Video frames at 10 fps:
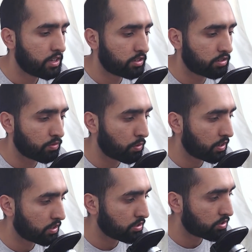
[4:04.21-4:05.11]
So we
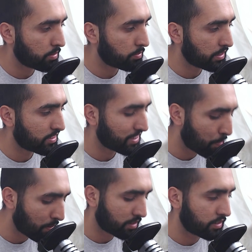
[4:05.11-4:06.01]
want to use something
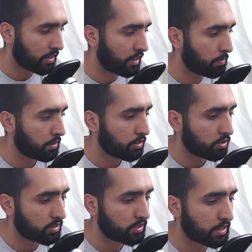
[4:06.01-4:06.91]
similar to that, but
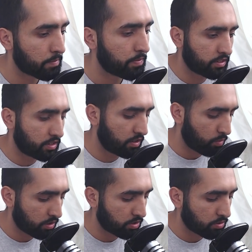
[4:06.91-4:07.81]
not the same. Instead of
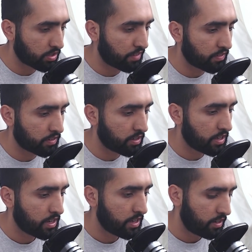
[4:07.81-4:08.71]

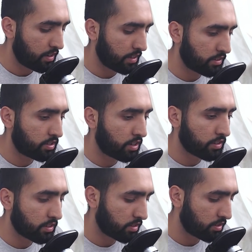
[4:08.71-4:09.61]
127, let's turn
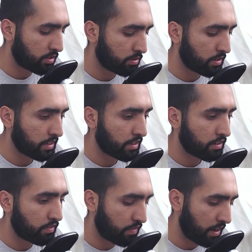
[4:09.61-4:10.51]
this into a
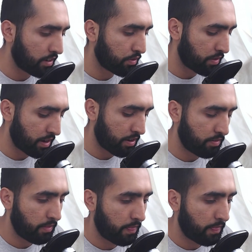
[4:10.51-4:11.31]
value for now.